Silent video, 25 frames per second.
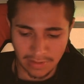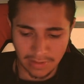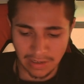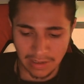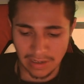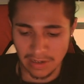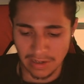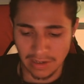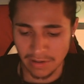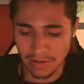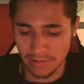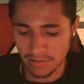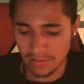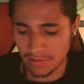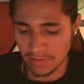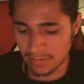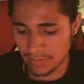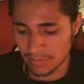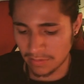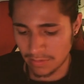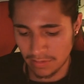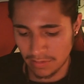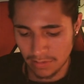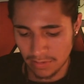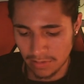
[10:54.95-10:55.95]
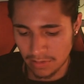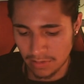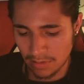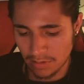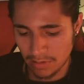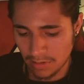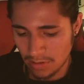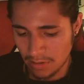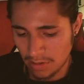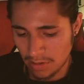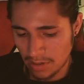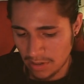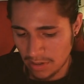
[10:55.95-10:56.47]
I don't know.
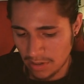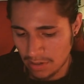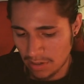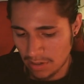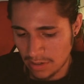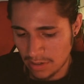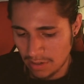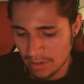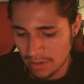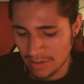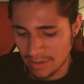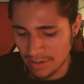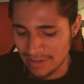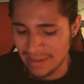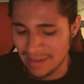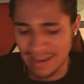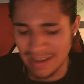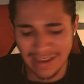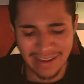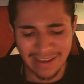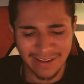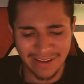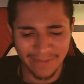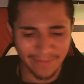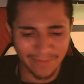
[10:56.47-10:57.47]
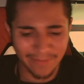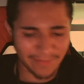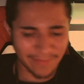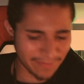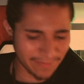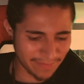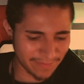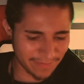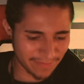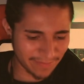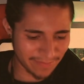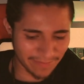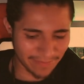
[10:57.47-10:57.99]
Yeah.
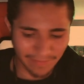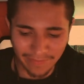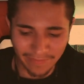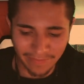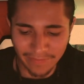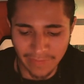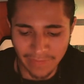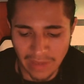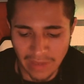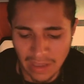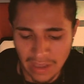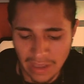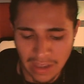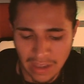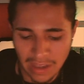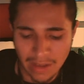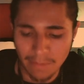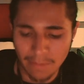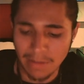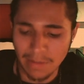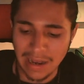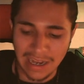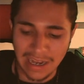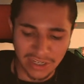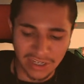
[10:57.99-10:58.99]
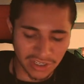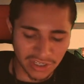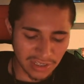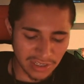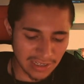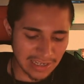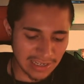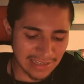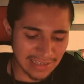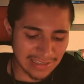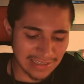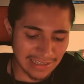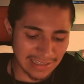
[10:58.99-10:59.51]
Passion
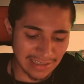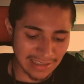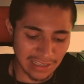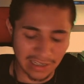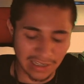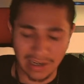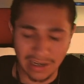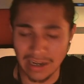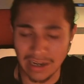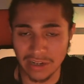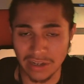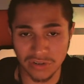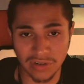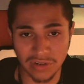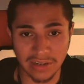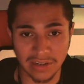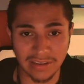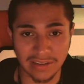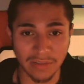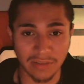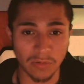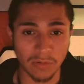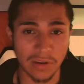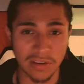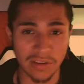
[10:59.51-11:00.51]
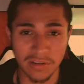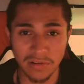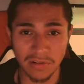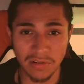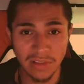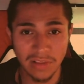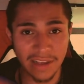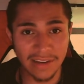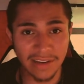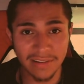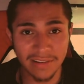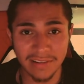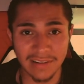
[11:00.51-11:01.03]
is in the contract. Whether you
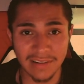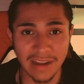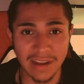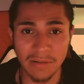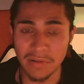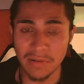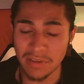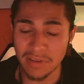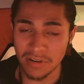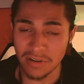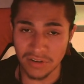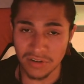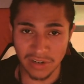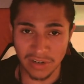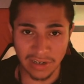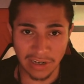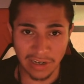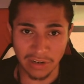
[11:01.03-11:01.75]
like it or not, whether you're trying to